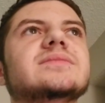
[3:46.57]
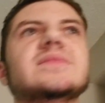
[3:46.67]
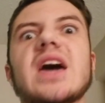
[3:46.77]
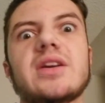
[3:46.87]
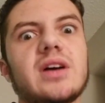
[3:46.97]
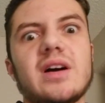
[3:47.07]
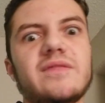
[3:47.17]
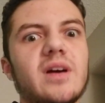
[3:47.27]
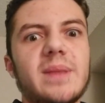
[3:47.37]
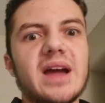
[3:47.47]
don't know how
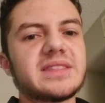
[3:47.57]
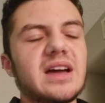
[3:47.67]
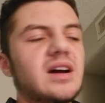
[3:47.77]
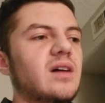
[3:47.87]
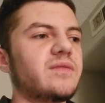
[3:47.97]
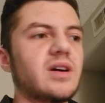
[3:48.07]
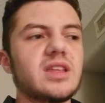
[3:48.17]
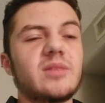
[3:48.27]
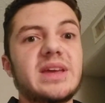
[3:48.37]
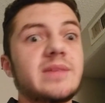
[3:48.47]
far
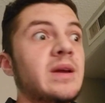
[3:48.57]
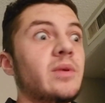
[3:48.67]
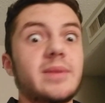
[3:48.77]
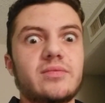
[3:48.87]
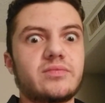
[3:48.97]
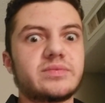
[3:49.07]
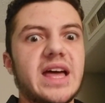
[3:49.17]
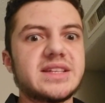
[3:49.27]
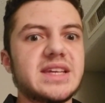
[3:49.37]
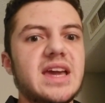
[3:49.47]
they'll be. They may want me
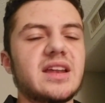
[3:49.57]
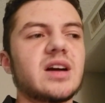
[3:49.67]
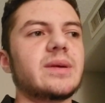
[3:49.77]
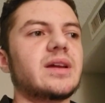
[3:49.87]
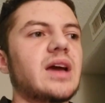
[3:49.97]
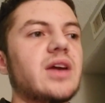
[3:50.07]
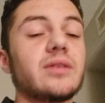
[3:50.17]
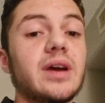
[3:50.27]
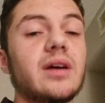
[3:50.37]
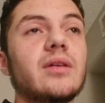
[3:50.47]
that day to come in. I
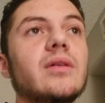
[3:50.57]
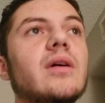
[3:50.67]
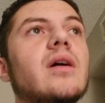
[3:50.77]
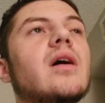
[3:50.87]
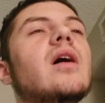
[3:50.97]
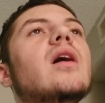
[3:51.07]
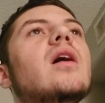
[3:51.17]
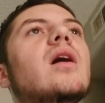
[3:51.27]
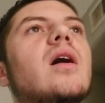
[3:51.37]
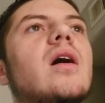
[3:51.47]
don't know.
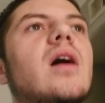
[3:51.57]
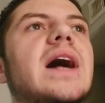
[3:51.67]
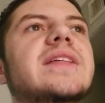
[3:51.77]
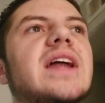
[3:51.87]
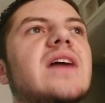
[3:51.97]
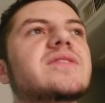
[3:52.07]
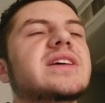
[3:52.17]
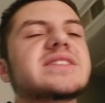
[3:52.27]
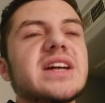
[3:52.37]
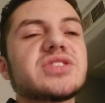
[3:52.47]
And then after they
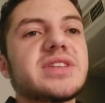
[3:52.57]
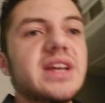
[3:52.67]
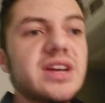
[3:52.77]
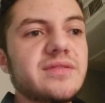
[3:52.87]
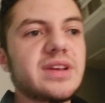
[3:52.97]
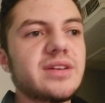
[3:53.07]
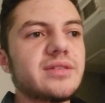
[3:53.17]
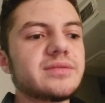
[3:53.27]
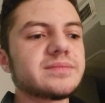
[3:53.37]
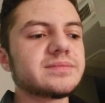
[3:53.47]
schedule the
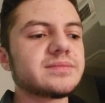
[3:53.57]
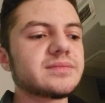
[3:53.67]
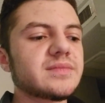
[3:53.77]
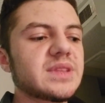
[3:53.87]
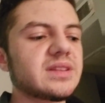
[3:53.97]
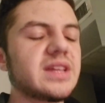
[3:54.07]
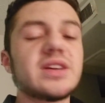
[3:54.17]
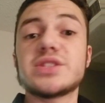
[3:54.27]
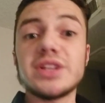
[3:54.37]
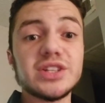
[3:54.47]
interview, then
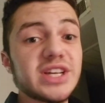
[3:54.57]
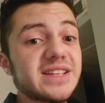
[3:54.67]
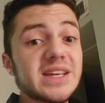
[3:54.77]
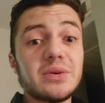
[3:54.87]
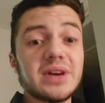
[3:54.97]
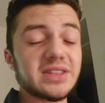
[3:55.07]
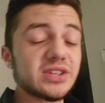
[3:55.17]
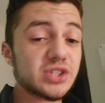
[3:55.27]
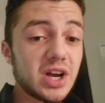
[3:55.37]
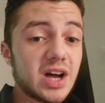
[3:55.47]
there's still a chance I won't get
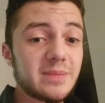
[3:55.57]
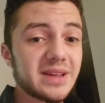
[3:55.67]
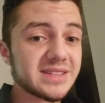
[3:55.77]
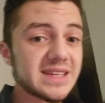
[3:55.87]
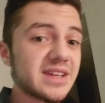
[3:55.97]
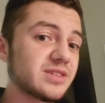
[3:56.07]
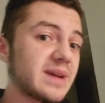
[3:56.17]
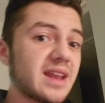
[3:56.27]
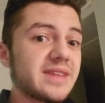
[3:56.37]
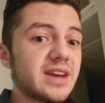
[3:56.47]
the job because I could do
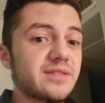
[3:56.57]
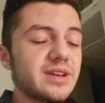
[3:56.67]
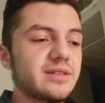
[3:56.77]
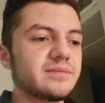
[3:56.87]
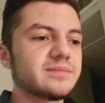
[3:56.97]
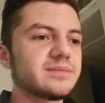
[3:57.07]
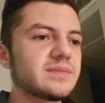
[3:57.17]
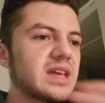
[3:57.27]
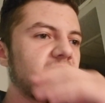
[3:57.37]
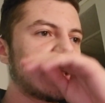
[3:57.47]
bad in the interview.
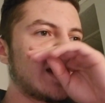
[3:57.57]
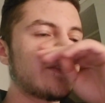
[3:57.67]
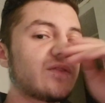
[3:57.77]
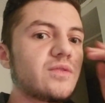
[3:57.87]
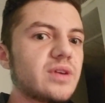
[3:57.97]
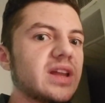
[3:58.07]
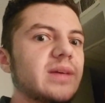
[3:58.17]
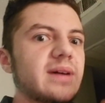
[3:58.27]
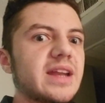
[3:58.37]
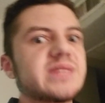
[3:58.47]
And I have really
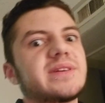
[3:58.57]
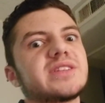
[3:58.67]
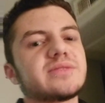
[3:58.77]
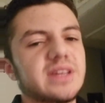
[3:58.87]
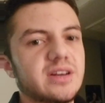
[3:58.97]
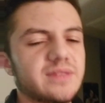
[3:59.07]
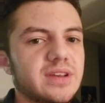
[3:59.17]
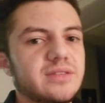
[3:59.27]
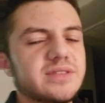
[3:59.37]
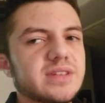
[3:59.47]
bad experience with
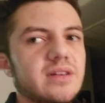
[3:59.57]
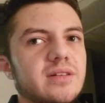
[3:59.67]
interviews.